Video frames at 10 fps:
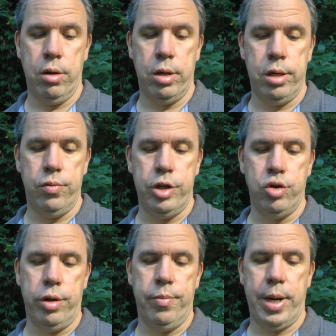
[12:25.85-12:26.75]
He
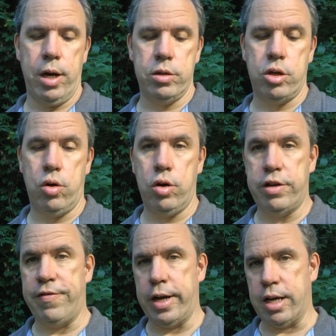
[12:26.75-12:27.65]
rejoined the Paris Accord
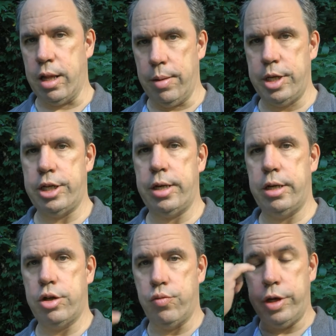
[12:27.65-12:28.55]
to fight climate
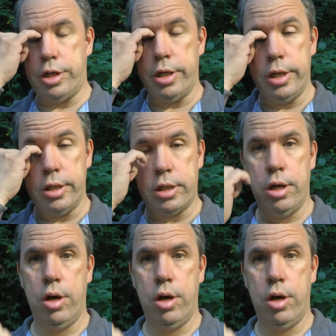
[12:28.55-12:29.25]
change, which we're